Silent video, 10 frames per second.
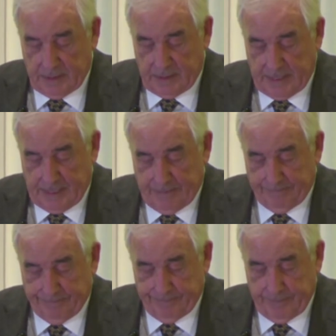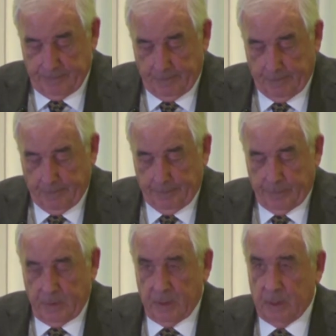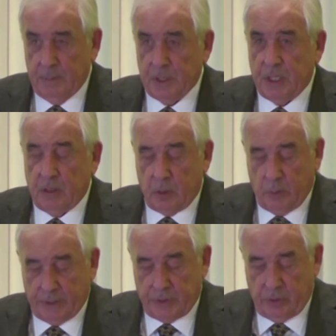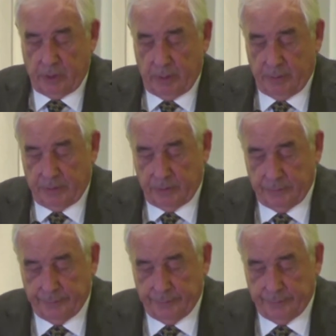time. Let me share a quick story with you.